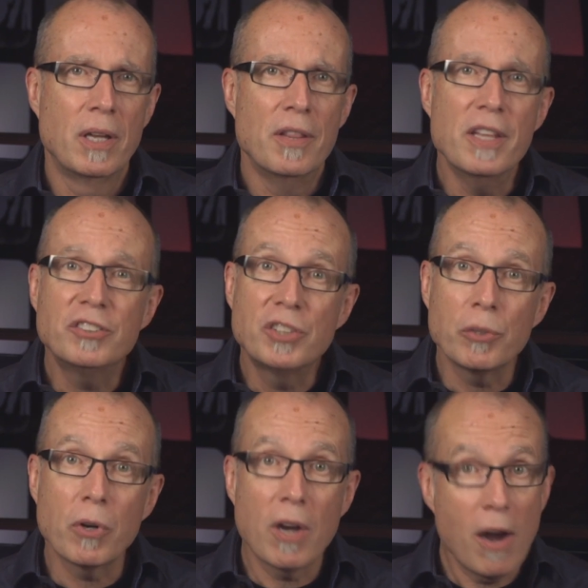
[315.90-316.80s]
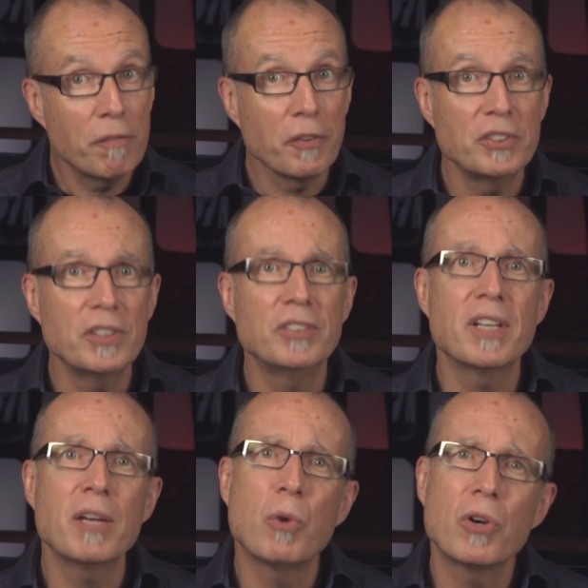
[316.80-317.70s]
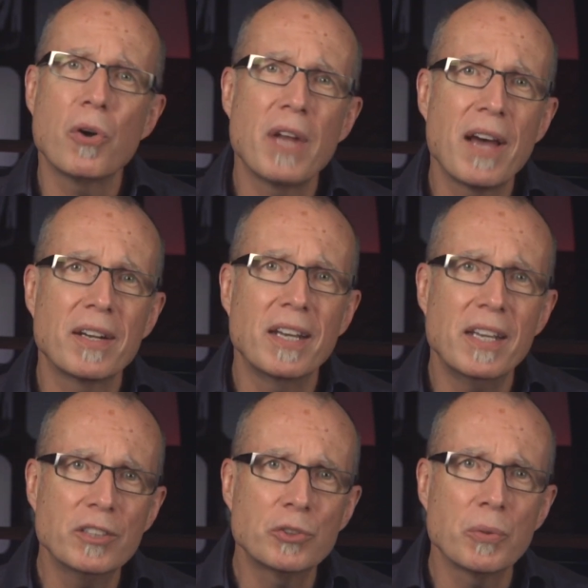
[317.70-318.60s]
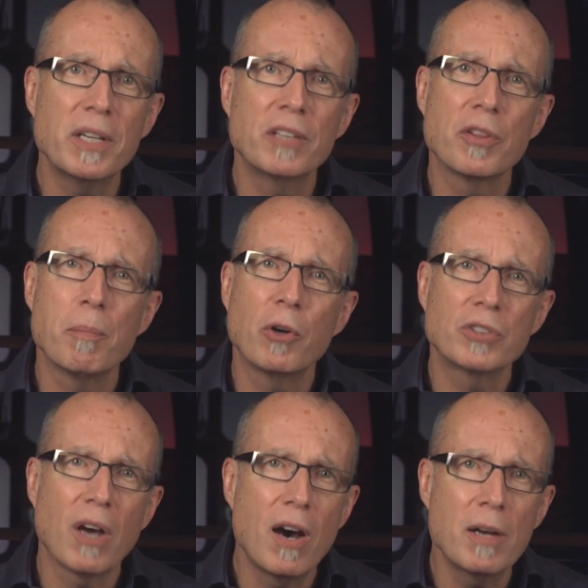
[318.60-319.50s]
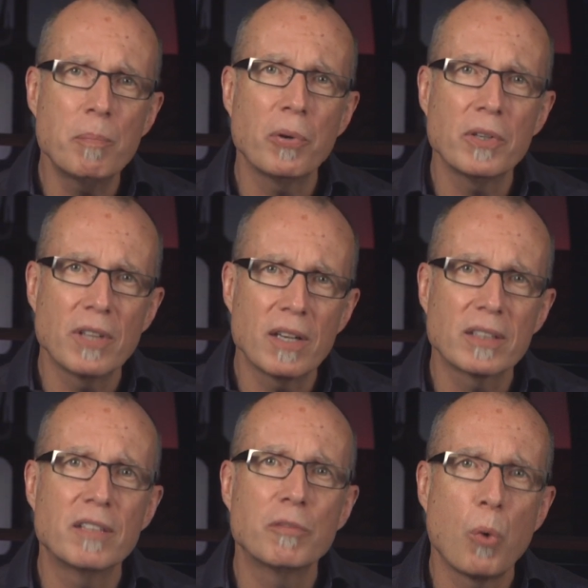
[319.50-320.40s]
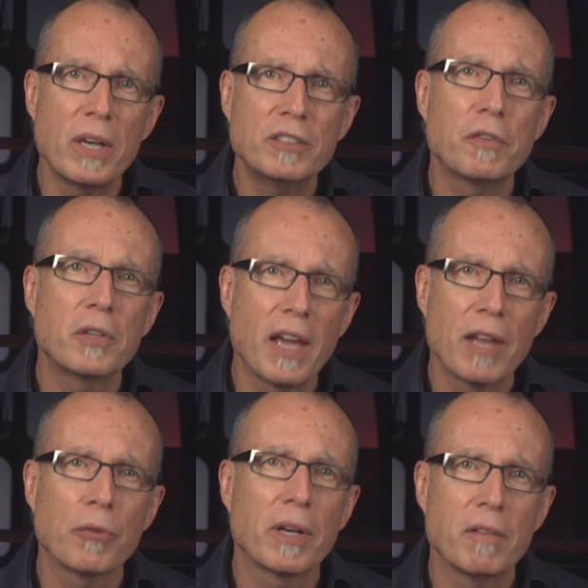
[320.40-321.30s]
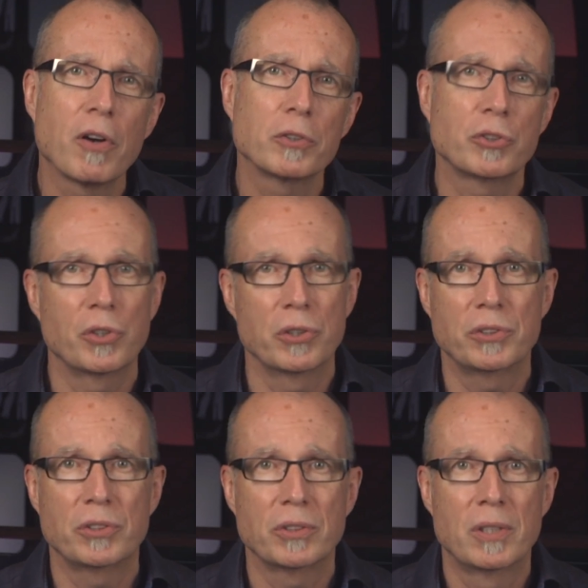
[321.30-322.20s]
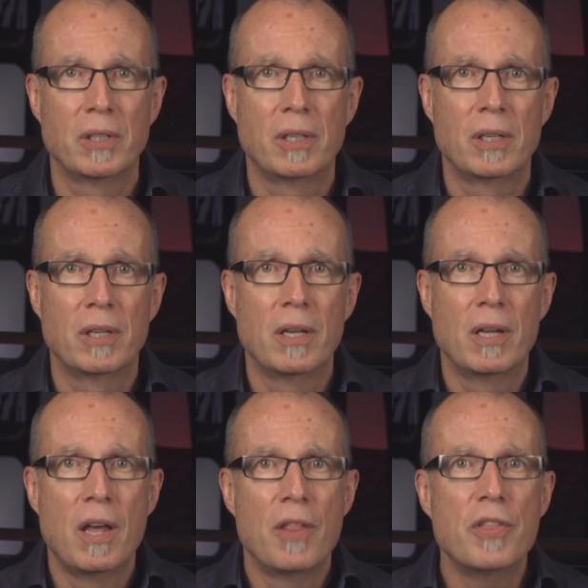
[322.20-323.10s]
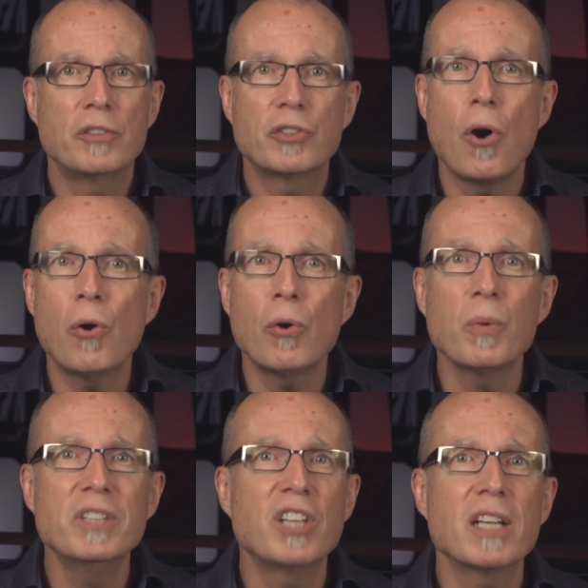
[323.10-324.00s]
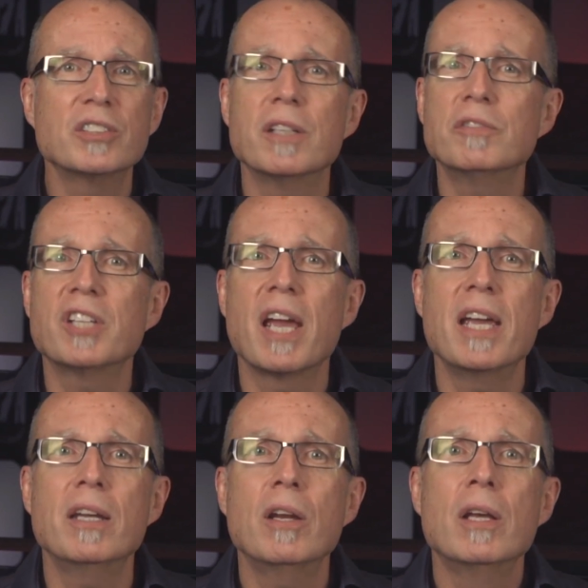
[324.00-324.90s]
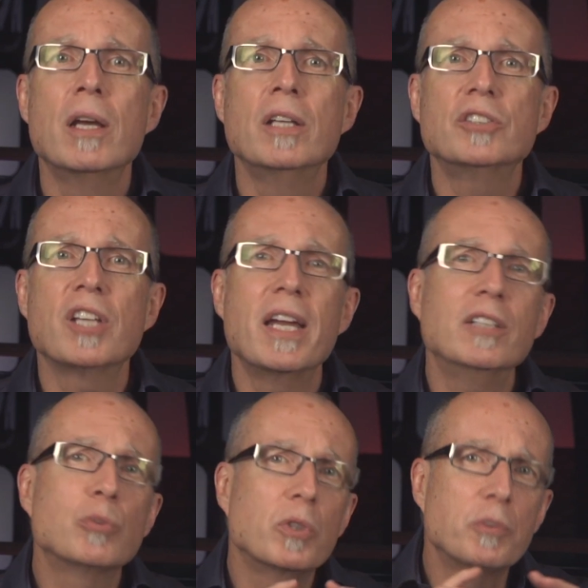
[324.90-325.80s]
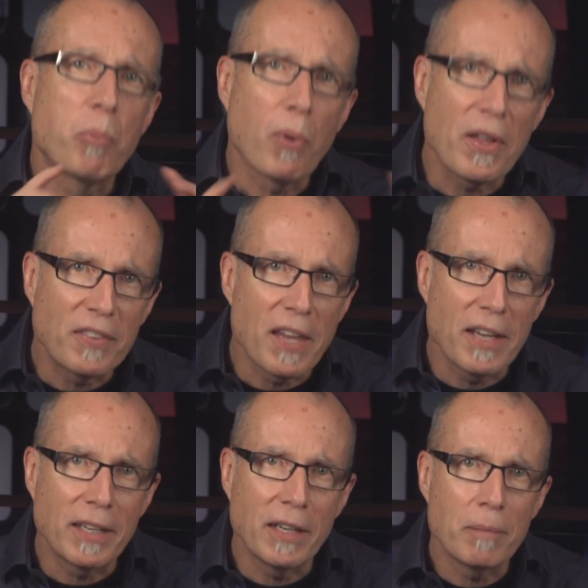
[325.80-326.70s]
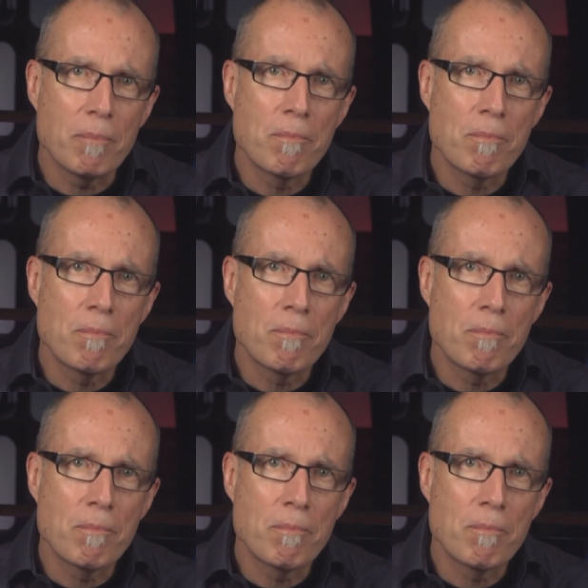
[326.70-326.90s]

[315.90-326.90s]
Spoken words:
This General Conference," he said, "will go down in history as the most unproductive, wasteful gathering of our church. The total rejection of change was breathtaking.